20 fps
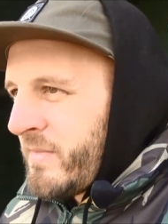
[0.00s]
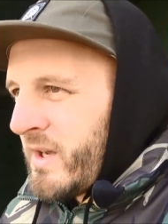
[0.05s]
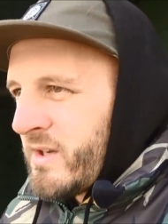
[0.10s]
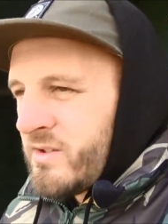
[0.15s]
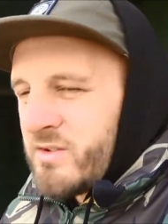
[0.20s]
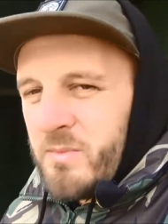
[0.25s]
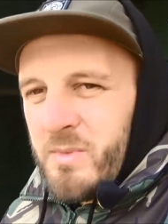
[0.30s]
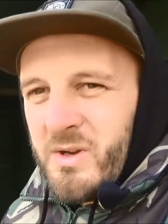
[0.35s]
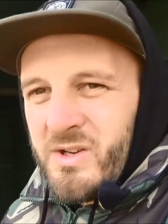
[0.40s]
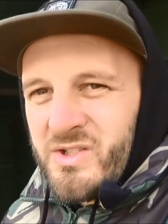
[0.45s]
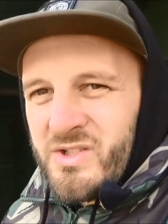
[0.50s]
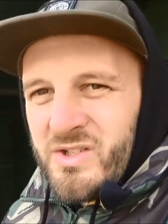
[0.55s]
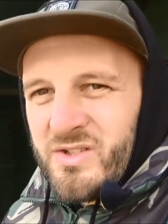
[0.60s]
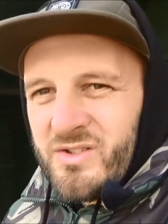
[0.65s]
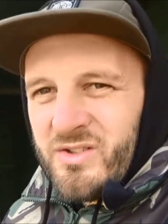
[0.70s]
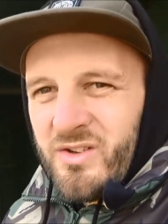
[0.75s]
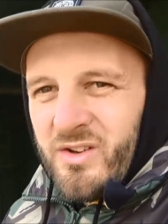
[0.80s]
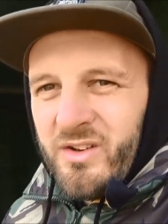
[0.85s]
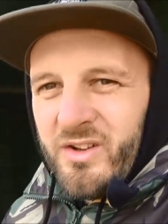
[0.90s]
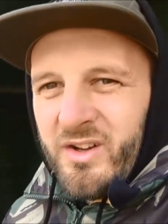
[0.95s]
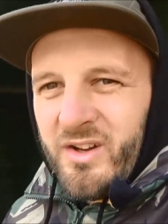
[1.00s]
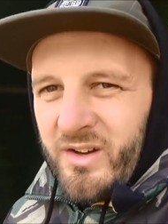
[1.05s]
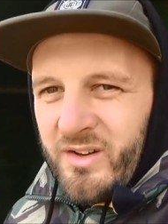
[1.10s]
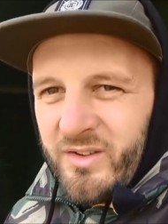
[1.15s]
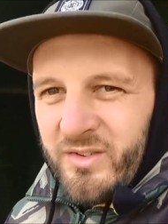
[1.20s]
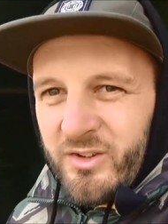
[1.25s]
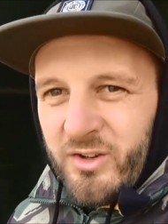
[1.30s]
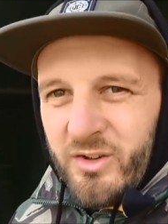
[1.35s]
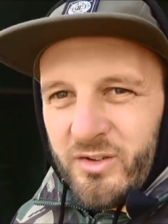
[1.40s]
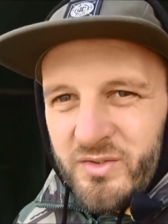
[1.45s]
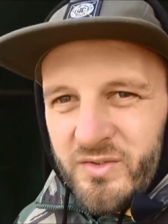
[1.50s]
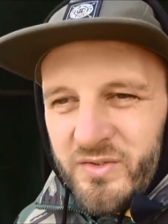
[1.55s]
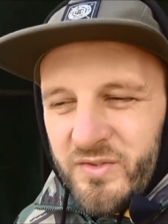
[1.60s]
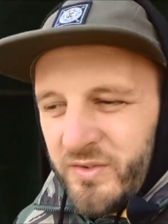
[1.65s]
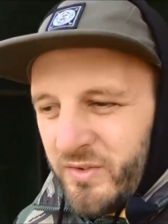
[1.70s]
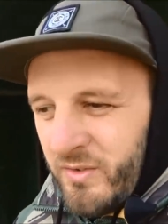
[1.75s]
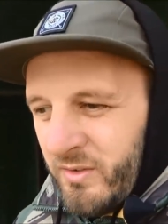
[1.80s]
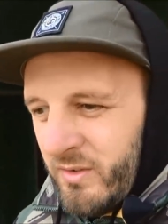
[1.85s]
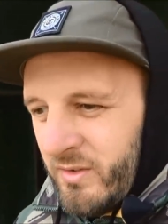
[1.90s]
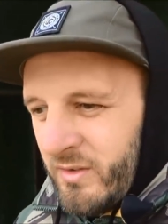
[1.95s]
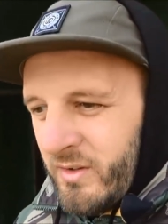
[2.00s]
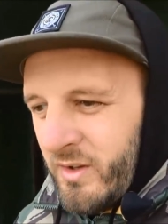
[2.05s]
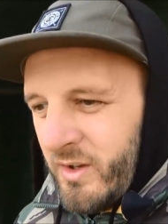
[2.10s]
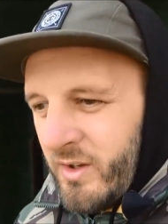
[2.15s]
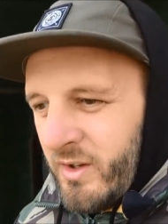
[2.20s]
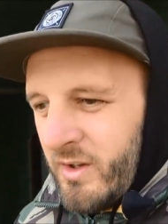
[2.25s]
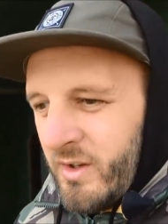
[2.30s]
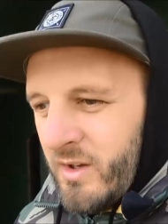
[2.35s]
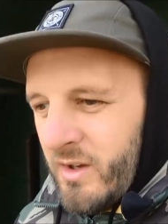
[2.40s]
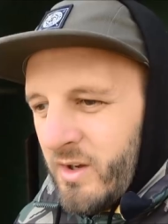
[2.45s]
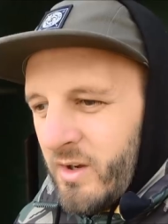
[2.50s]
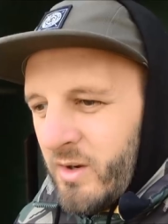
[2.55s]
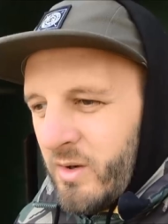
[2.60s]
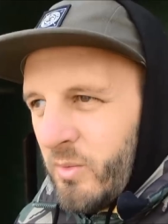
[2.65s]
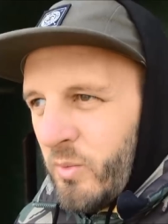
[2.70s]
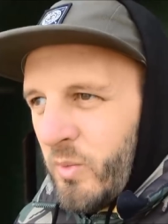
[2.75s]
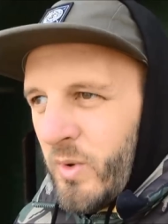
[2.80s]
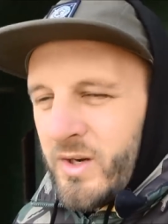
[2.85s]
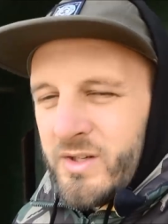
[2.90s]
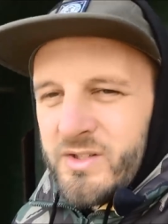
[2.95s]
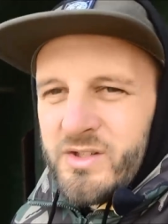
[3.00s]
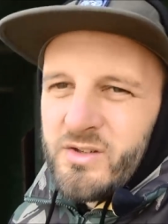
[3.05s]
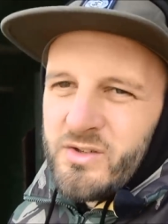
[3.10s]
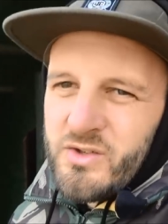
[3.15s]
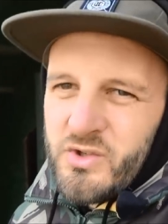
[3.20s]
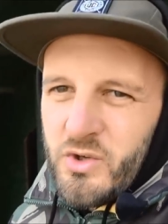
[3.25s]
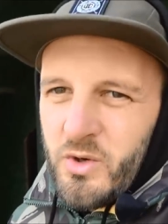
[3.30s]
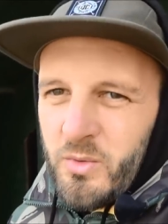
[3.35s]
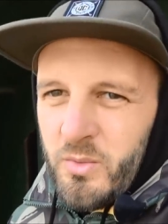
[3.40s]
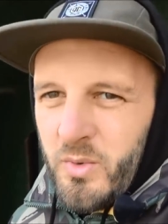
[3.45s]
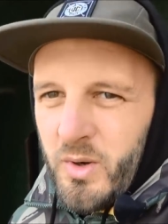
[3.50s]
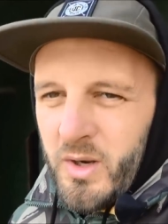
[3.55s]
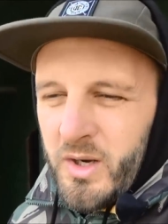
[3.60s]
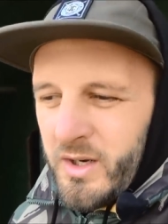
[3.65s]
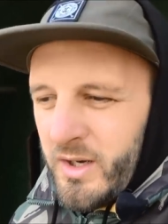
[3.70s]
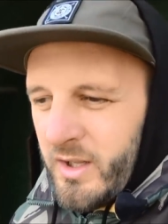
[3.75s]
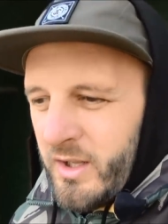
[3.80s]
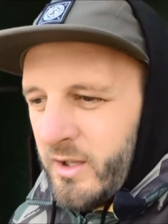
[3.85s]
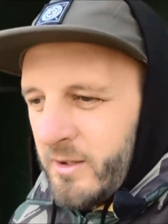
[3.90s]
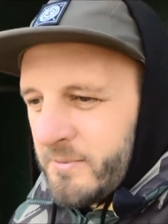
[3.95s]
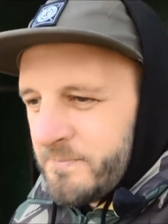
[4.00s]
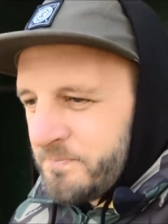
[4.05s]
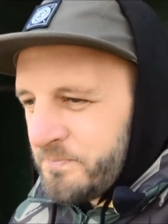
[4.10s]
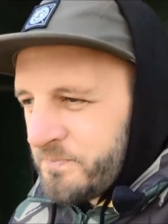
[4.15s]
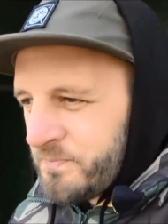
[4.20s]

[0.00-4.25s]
As I mentioned earlier, I've kind of went to the shop quickly,